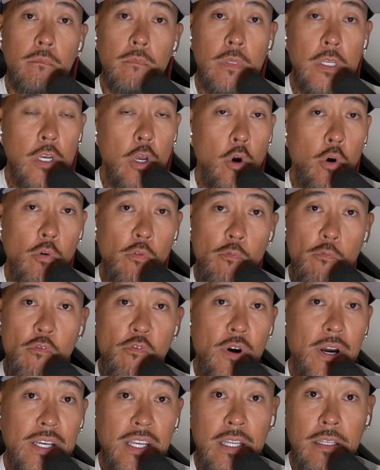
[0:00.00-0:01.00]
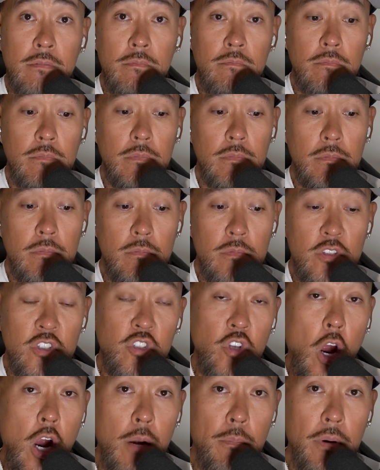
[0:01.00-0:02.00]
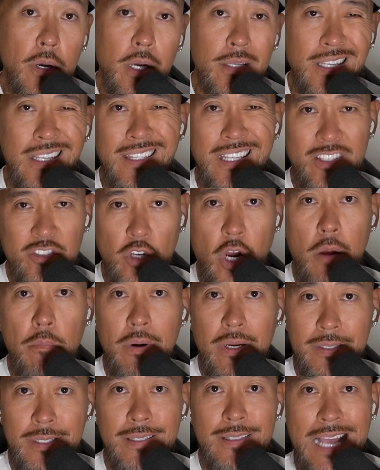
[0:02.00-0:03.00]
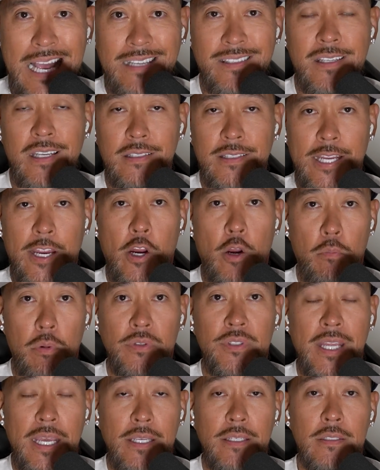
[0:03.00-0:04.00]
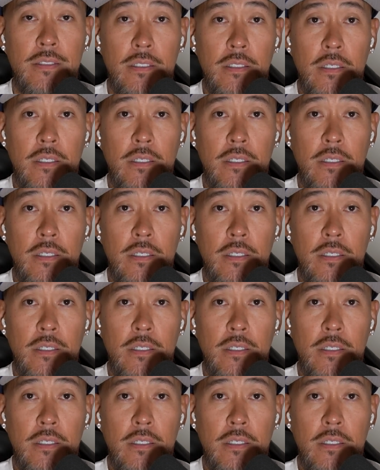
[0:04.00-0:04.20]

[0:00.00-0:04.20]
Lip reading: you know, fucking Starbucks. I think Starbucks is actually a terrible date.